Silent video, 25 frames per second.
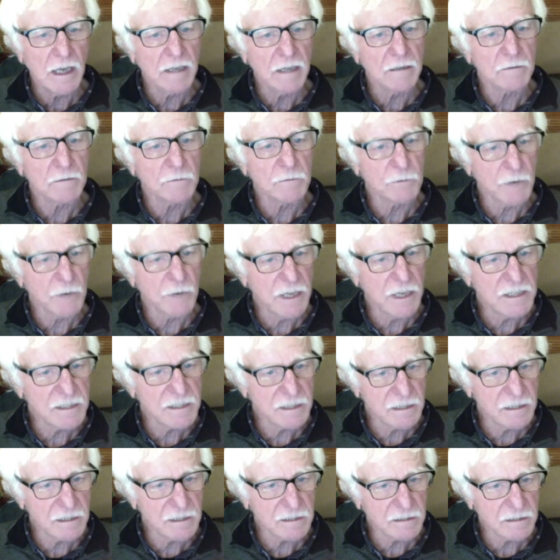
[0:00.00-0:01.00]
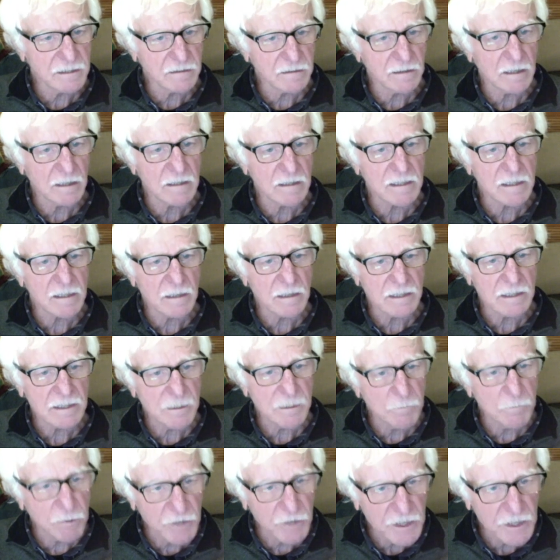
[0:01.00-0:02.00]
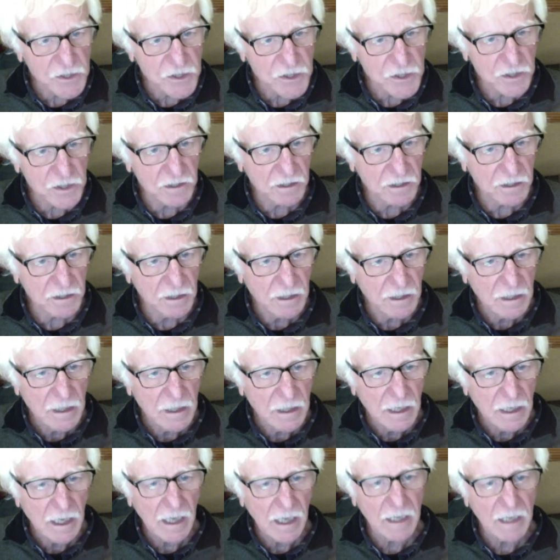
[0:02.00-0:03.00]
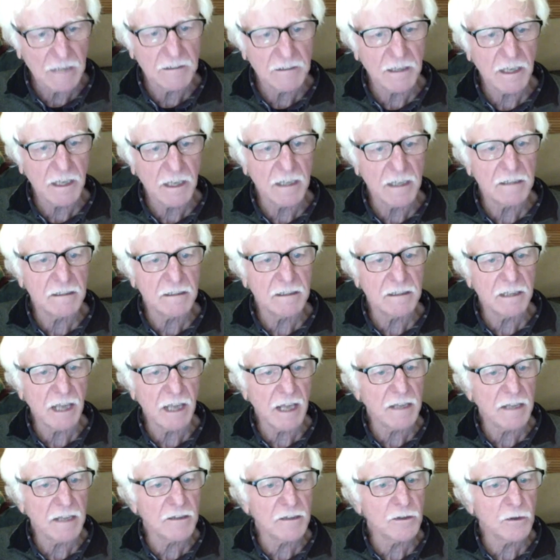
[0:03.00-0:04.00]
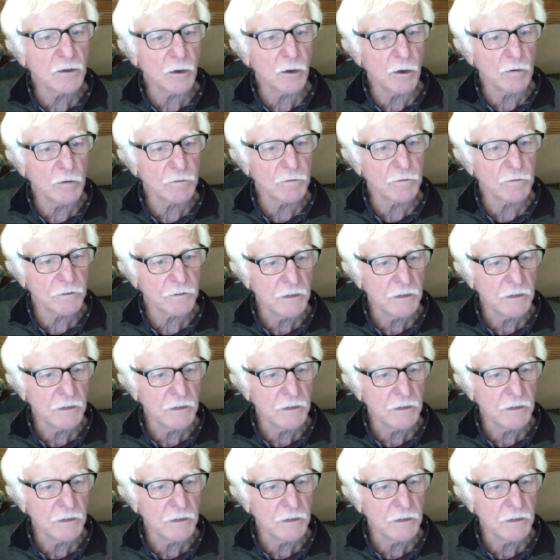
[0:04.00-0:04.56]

racist suppression, and the end of